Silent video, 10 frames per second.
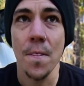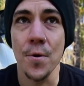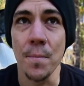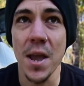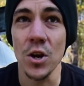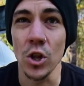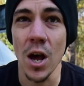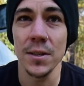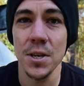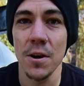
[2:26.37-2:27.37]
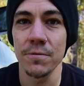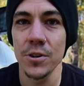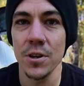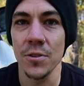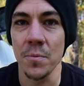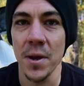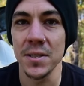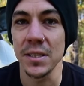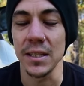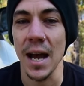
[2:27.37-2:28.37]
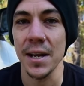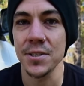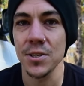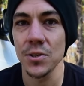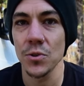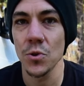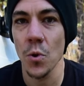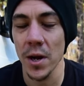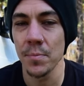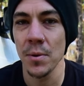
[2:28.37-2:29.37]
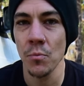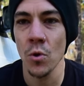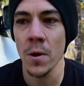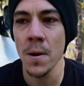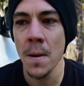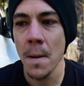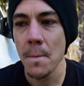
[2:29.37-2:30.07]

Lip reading: they're made a lot tougher and they're made to last quite a bit more.